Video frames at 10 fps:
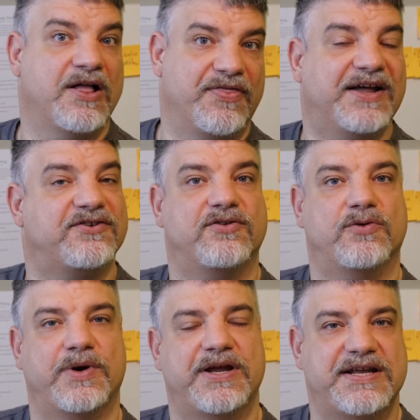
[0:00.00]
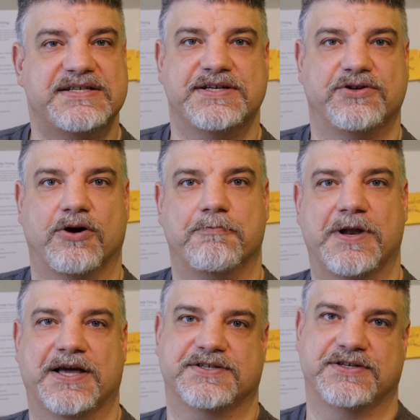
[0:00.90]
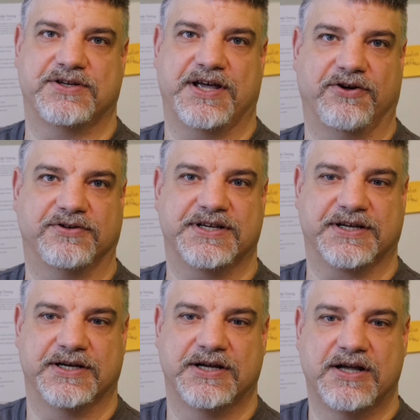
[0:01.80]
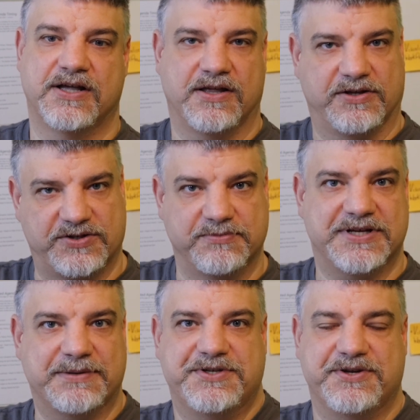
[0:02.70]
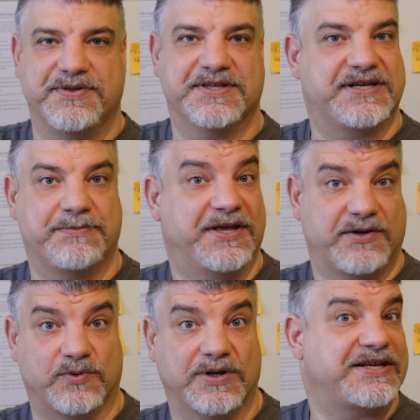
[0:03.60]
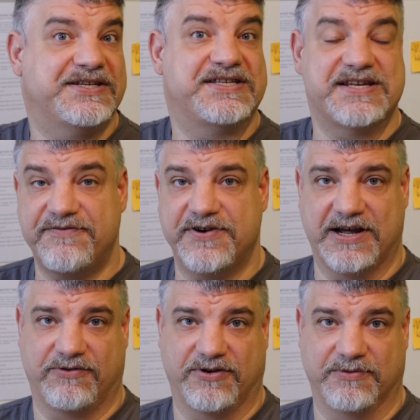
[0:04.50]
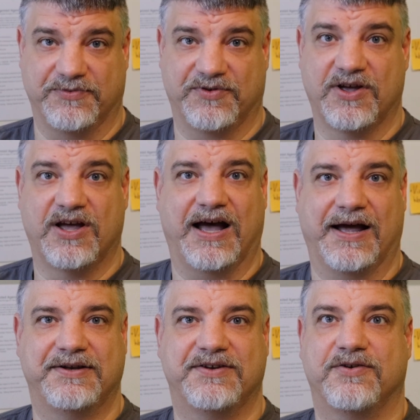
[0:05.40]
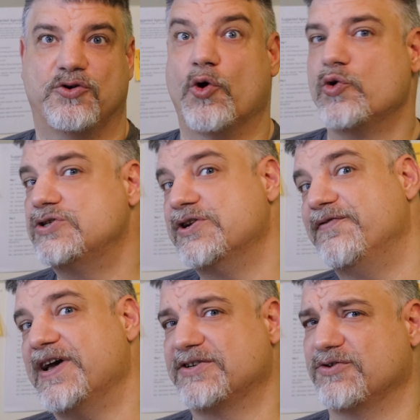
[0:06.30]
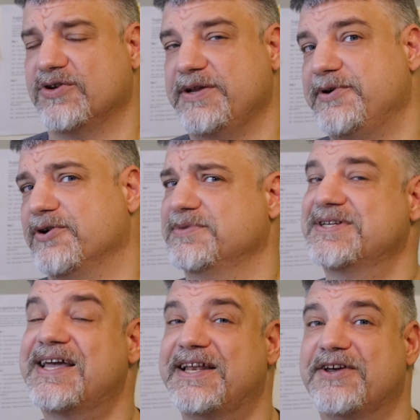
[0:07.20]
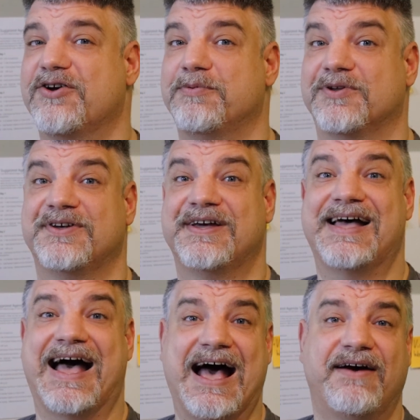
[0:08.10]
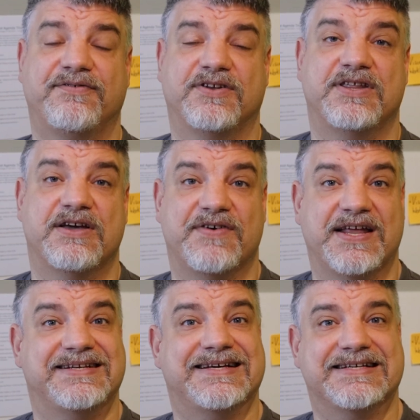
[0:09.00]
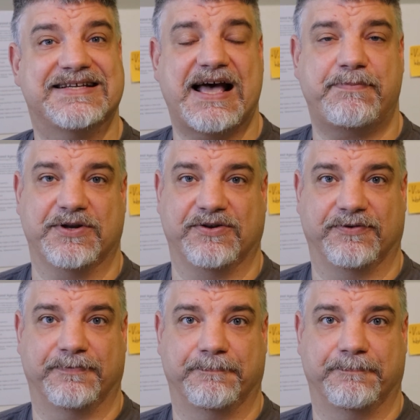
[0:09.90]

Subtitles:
That's not the way it is in complex and chaotic. Sometimes doing the same things will lead to different outcomes, and cause and effect only become tightly coupled after the event has happened.